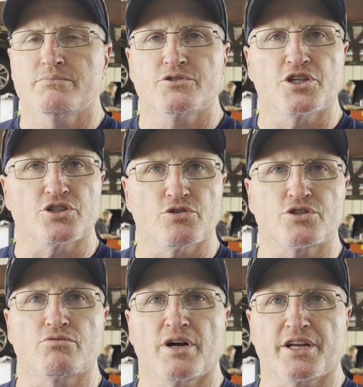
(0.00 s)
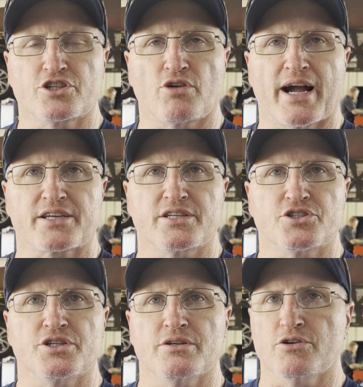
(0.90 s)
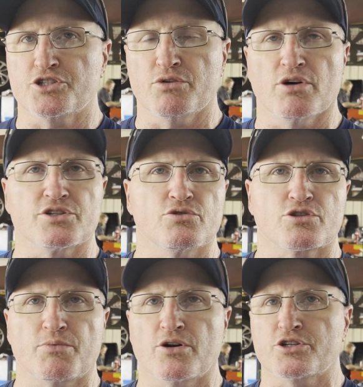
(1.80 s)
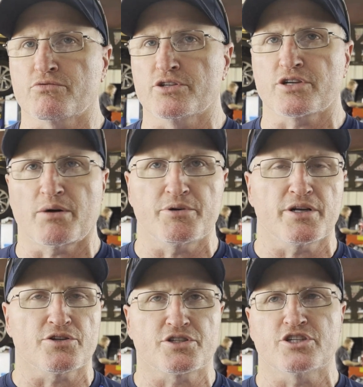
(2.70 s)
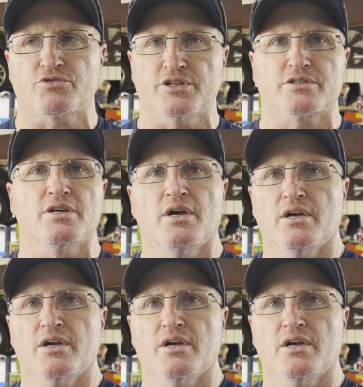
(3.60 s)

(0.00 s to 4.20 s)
She's used to running tracks that she runs New Smyrna, she runs Auburndale, Citrus,